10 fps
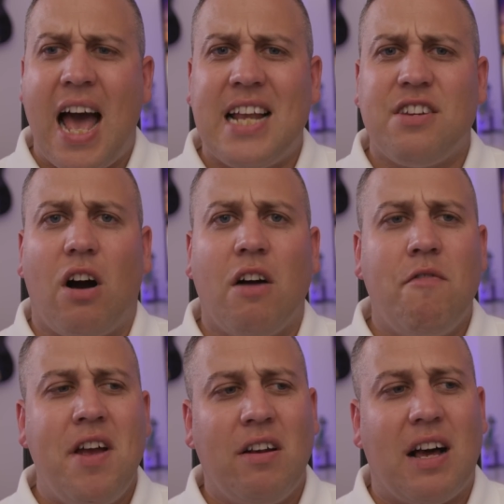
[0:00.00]
And I
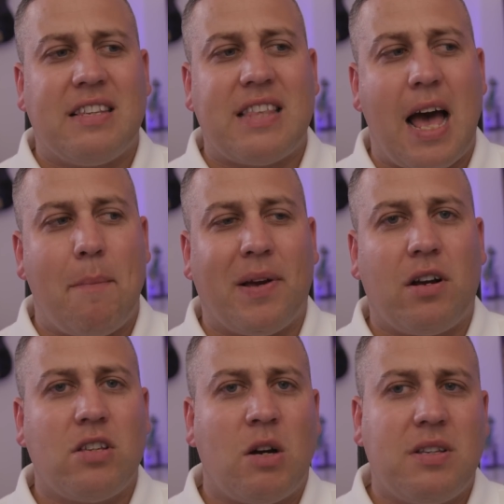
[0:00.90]
realised that
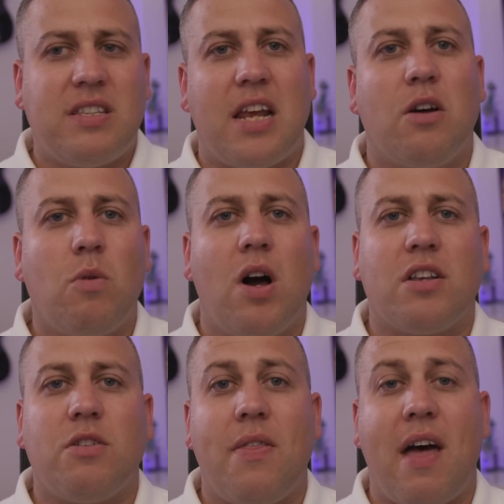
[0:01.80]
because I was sitting at
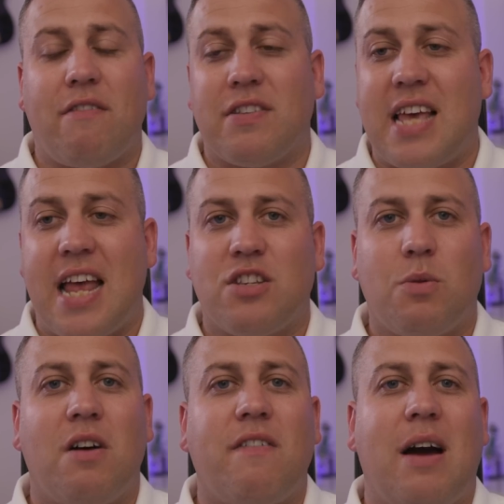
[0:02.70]
work doing that for ten,
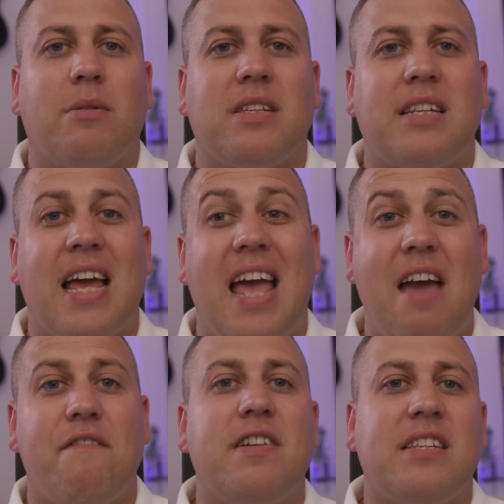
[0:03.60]
twelve hours a day,
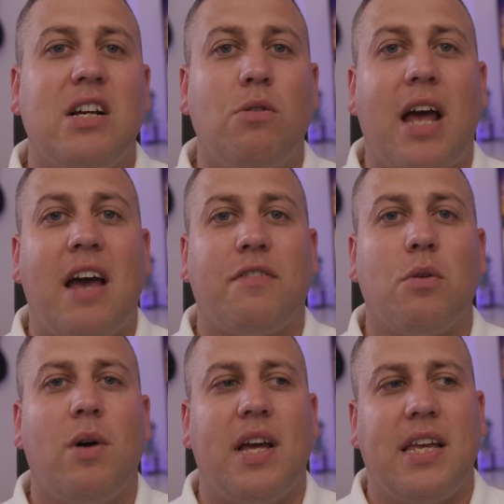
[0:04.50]
every single day of
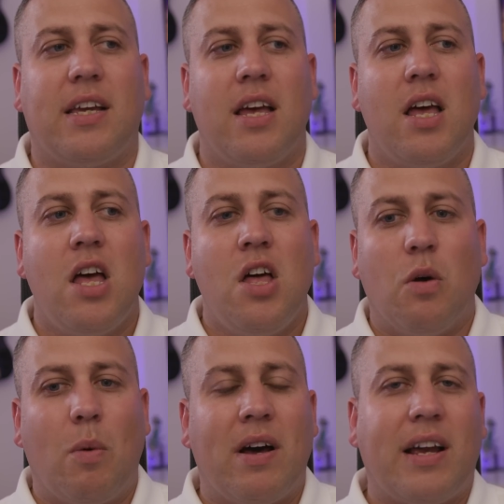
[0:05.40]
the week,
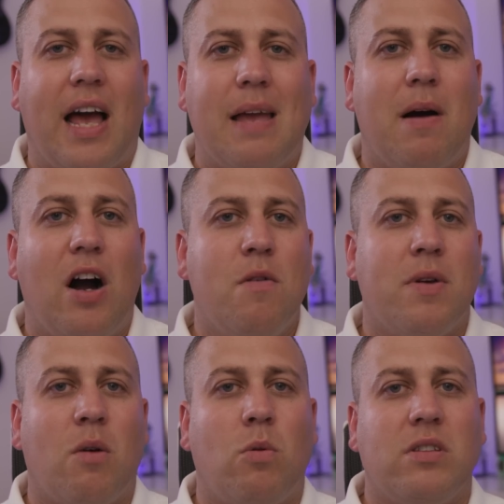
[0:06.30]
that when I came
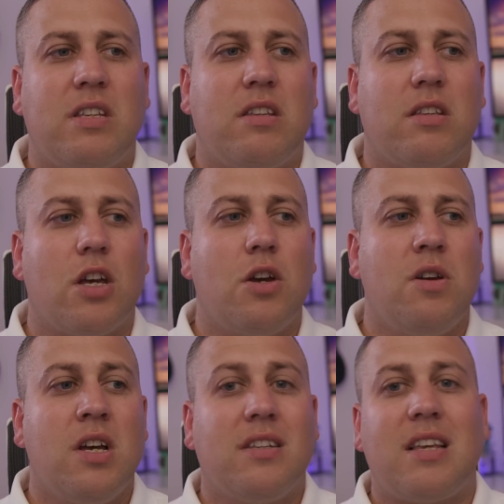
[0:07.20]
home and I wanted to
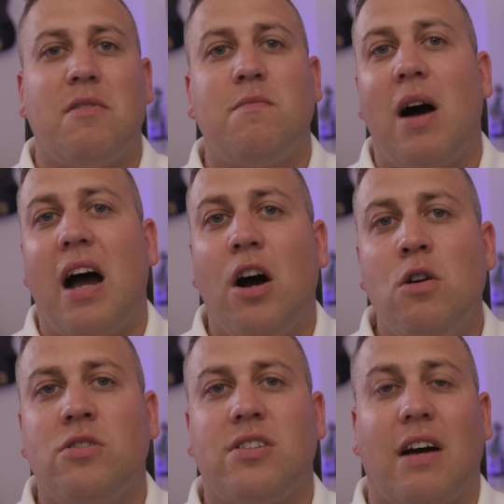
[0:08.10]
do some of my
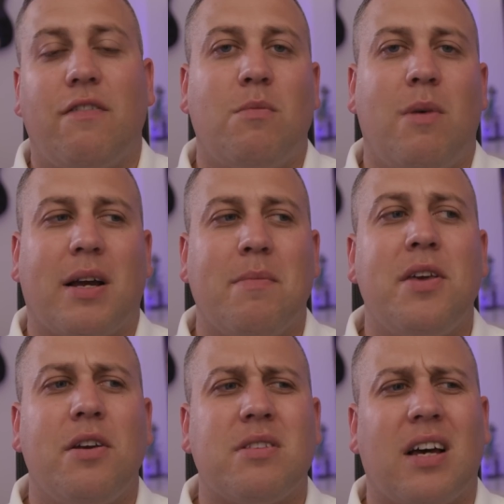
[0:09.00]
own stuff on my
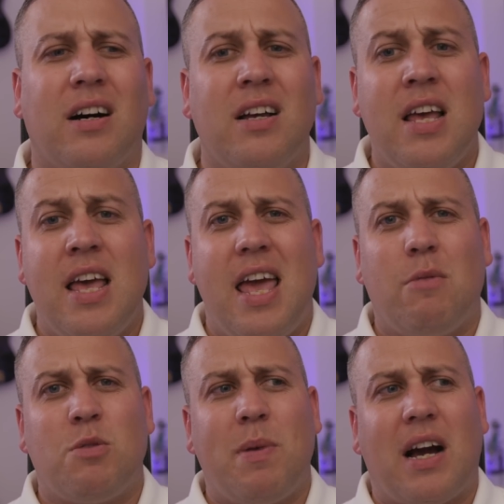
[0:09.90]
computer,
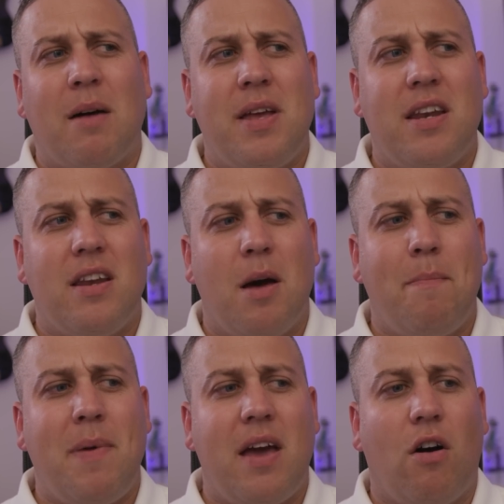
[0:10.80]
it was becoming a
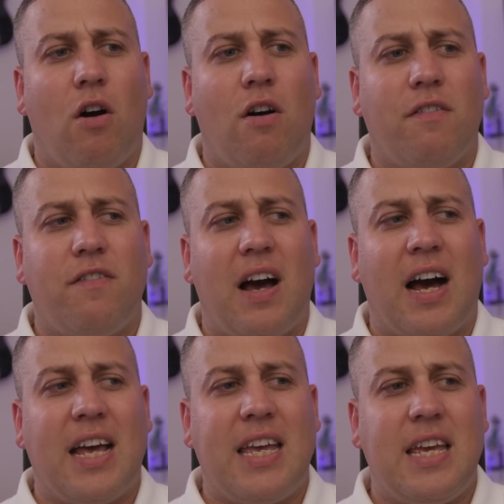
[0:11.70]
bit of
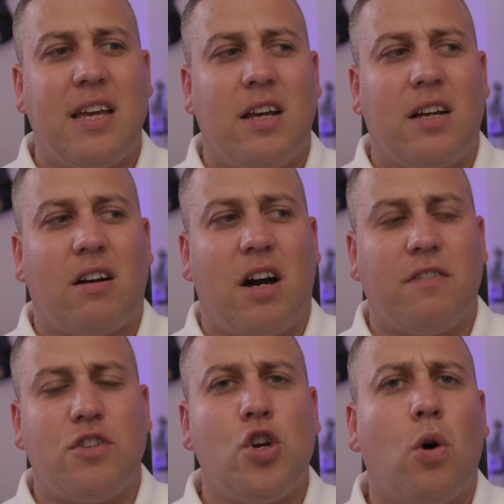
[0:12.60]
a kind
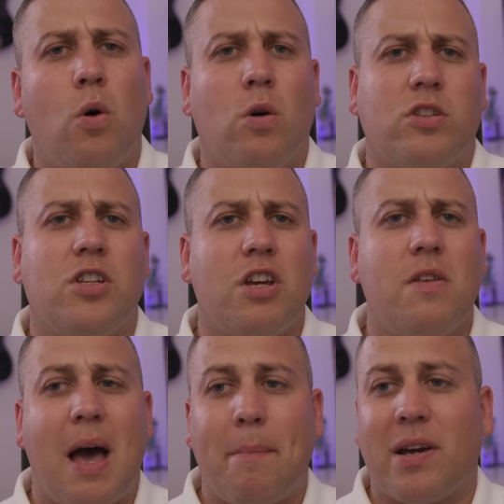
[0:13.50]
of chore to
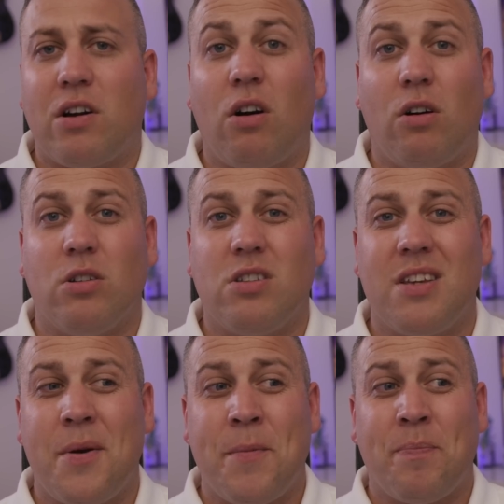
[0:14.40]
do that because